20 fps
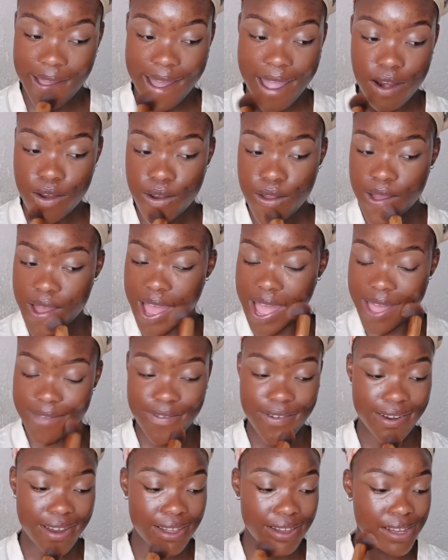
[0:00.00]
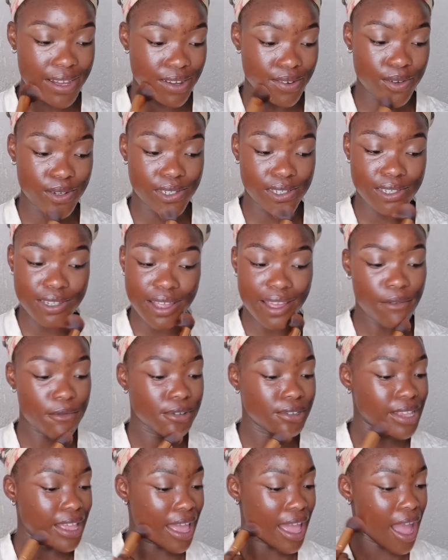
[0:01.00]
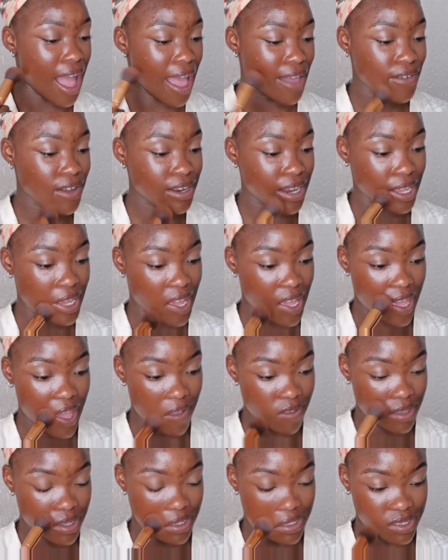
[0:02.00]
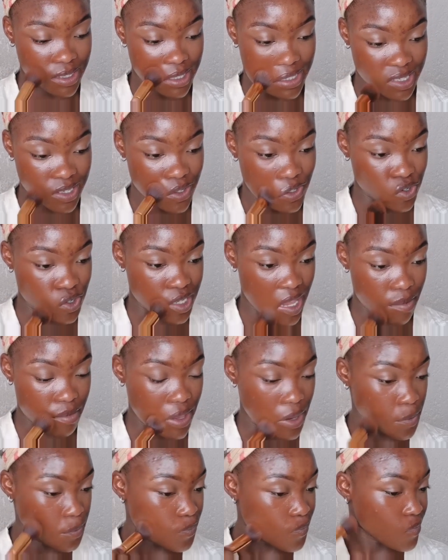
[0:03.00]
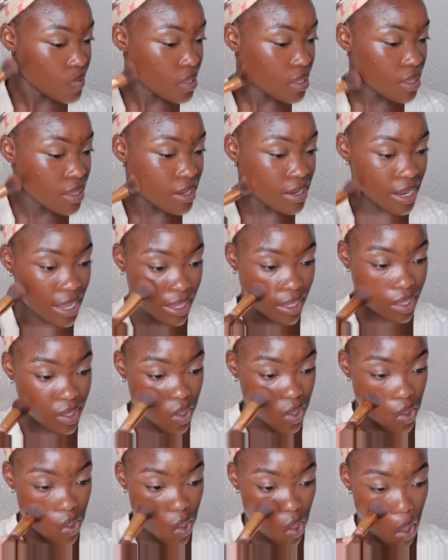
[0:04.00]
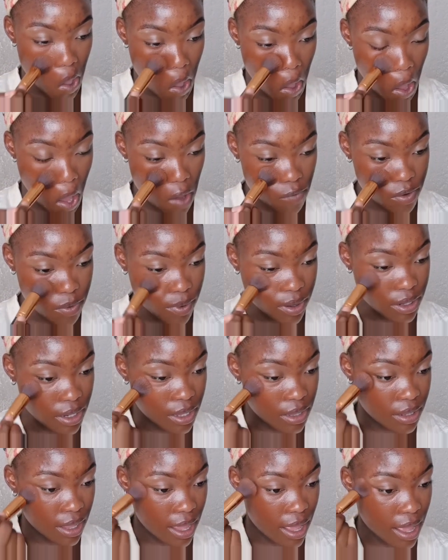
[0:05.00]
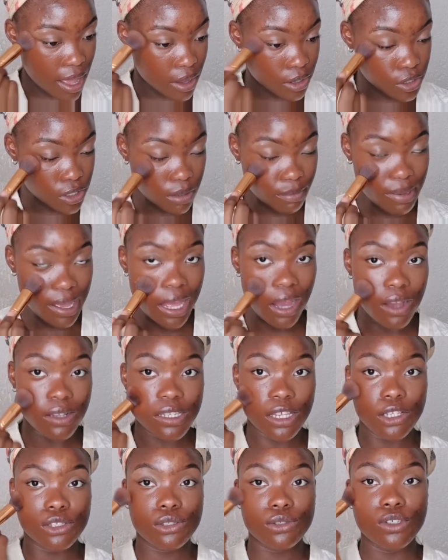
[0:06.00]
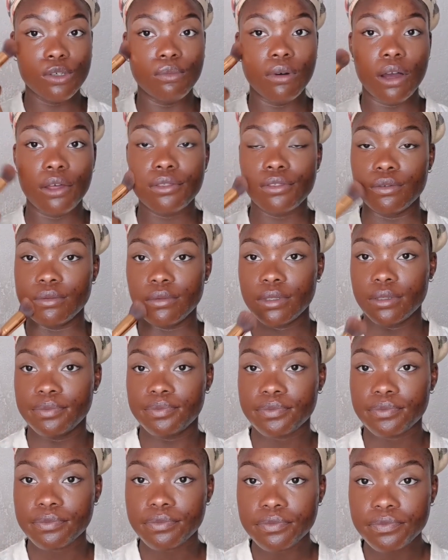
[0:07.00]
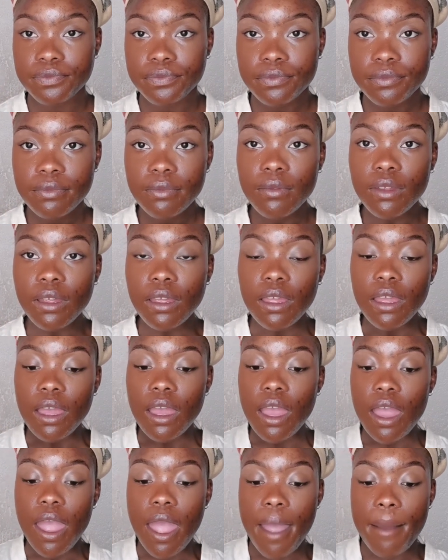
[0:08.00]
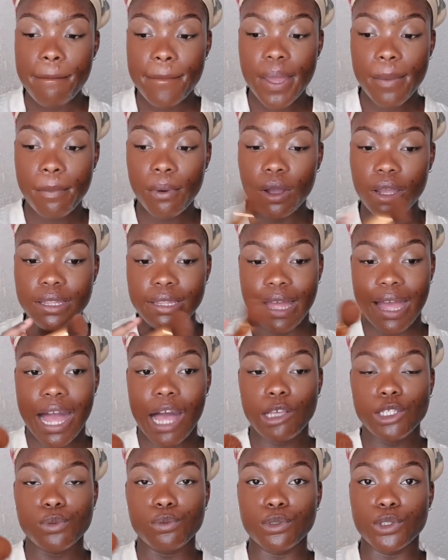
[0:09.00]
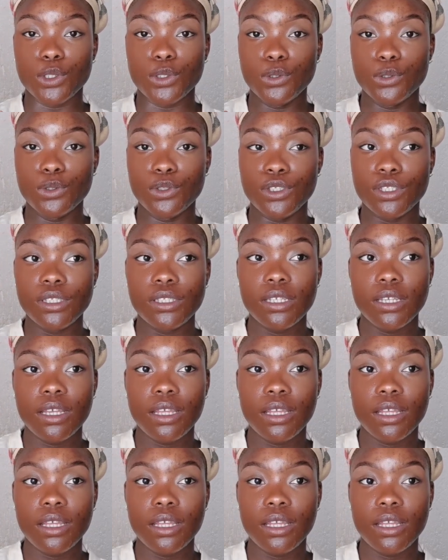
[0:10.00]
I don't know. I felt like I had the disease. You get me? Like, everyone in the house. Well, my house has two bathrooms. People in the house would use